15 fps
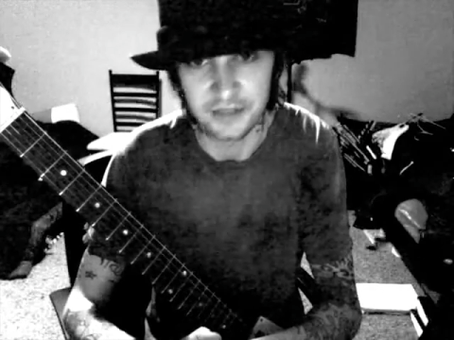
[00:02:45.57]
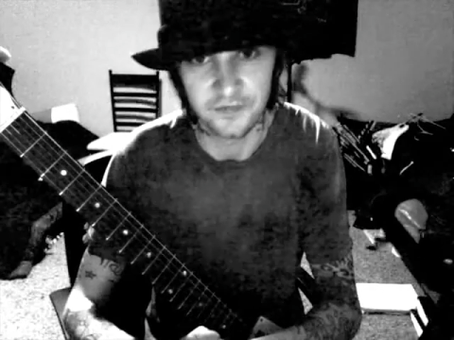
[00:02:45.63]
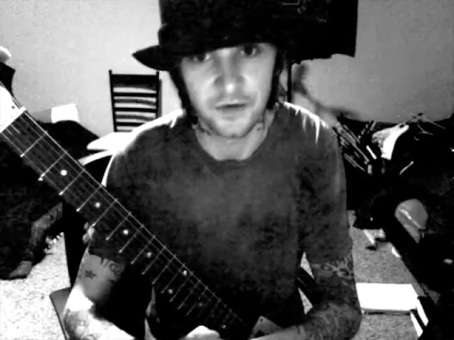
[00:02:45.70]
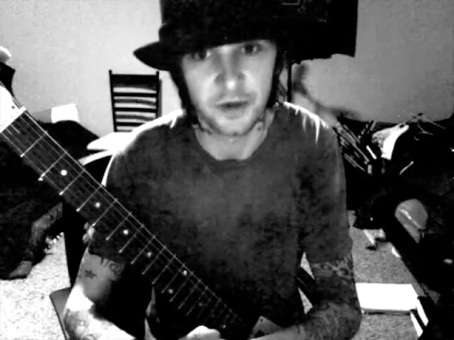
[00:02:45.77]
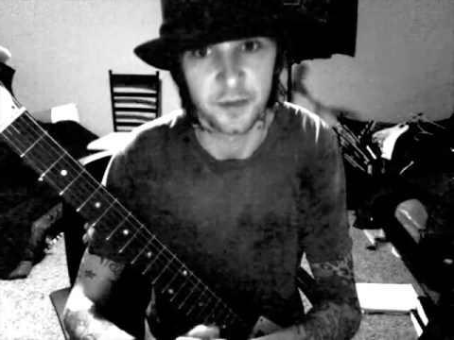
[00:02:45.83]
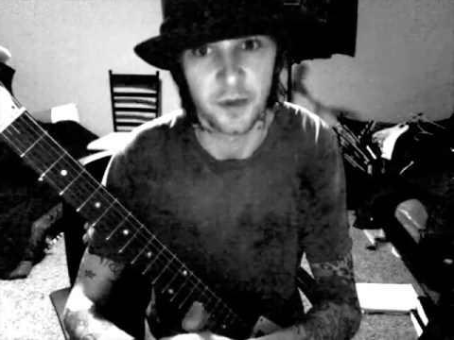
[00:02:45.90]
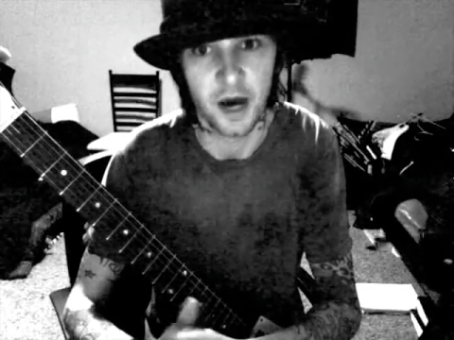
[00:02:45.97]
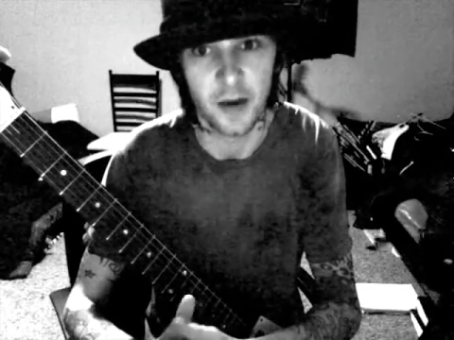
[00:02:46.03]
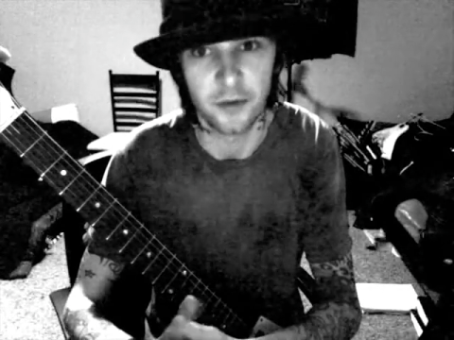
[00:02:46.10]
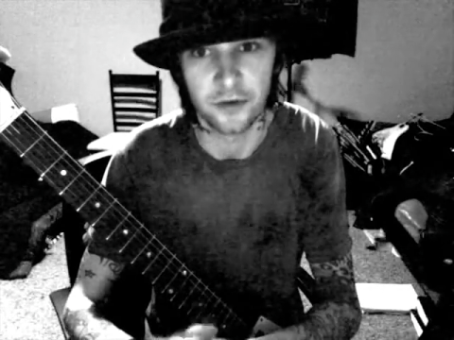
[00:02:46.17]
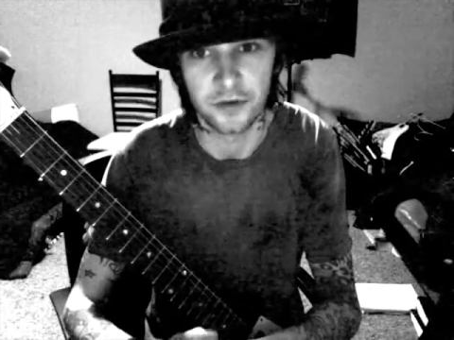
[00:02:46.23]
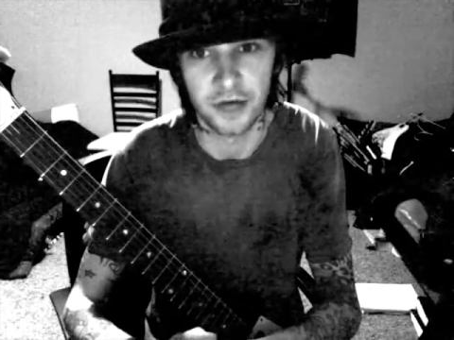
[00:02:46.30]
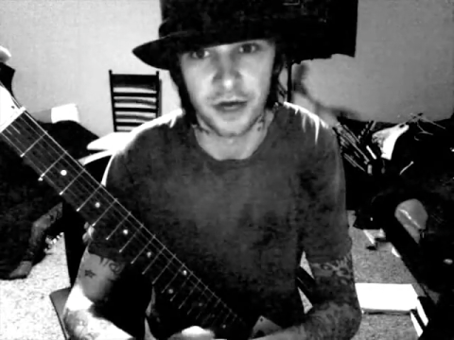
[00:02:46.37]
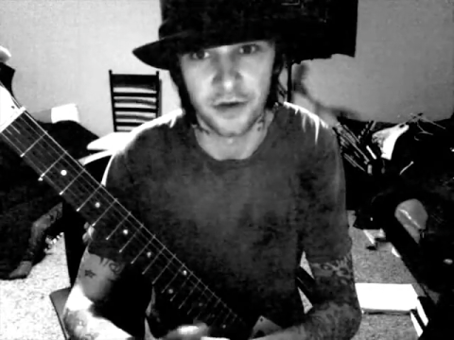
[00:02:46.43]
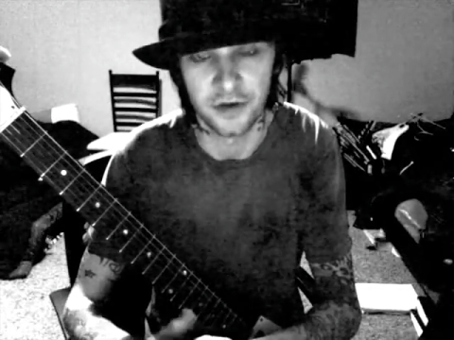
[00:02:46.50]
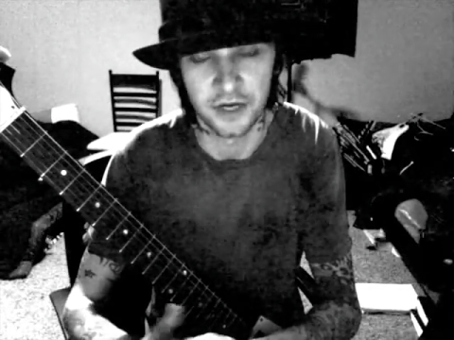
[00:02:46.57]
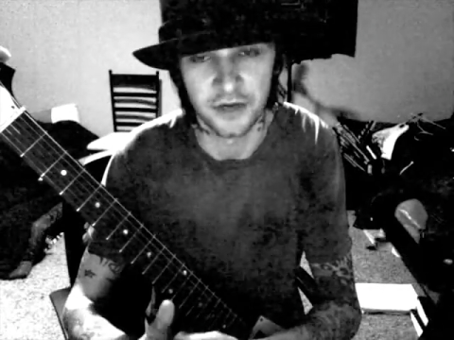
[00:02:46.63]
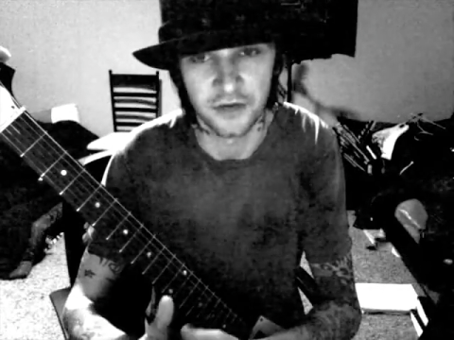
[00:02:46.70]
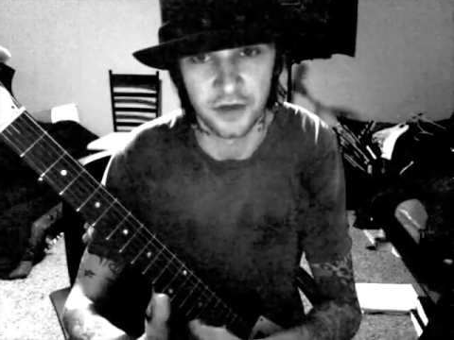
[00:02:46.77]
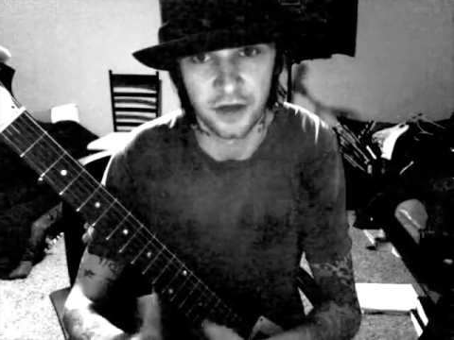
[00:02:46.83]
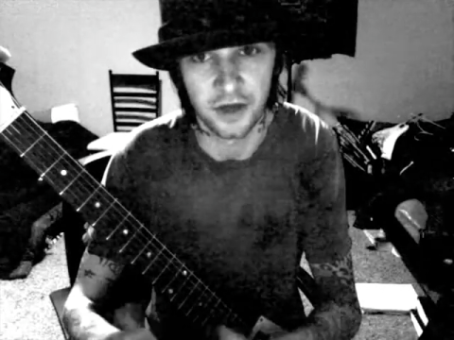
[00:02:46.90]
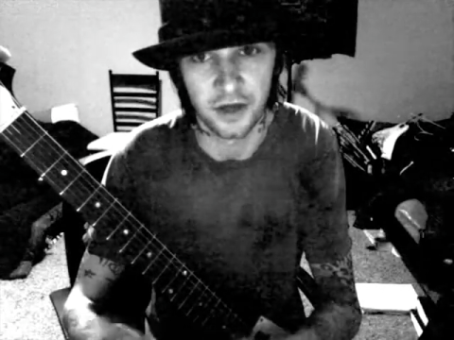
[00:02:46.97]
very popular nowadays
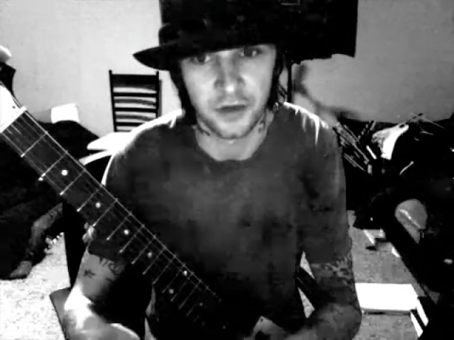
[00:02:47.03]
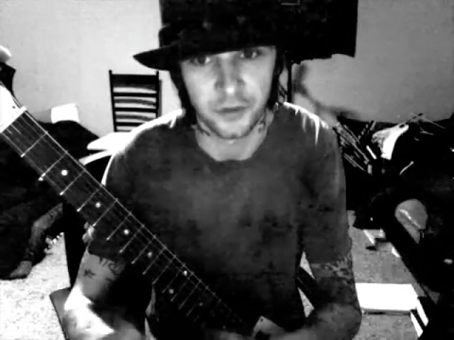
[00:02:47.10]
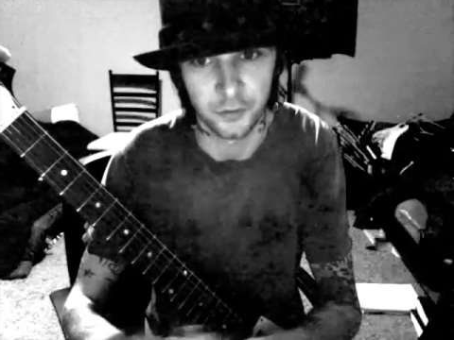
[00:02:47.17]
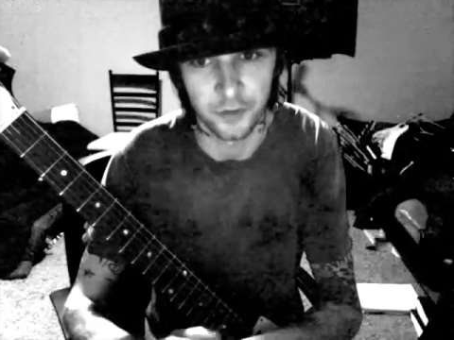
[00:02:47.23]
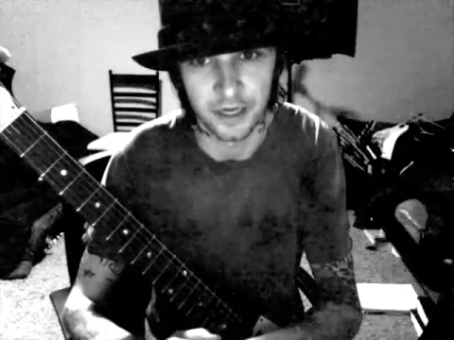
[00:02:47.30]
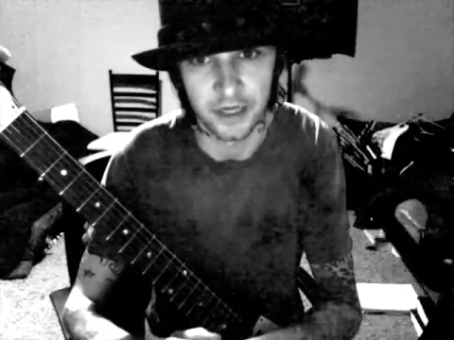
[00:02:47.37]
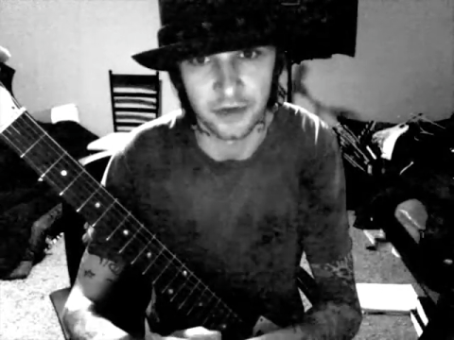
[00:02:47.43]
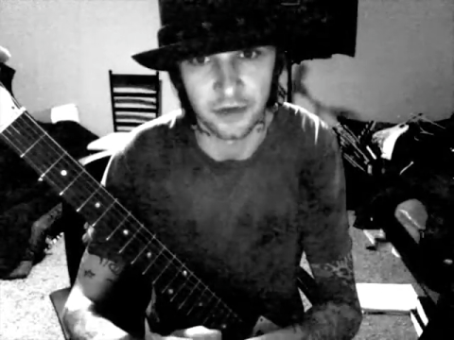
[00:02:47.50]
on the radio.